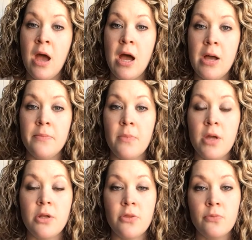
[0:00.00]

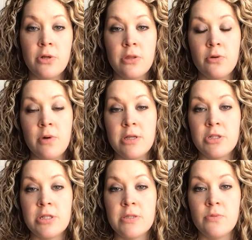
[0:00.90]
Another one of the
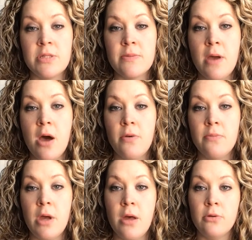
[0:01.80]
questions was
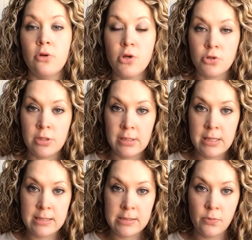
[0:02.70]
about a grocery list.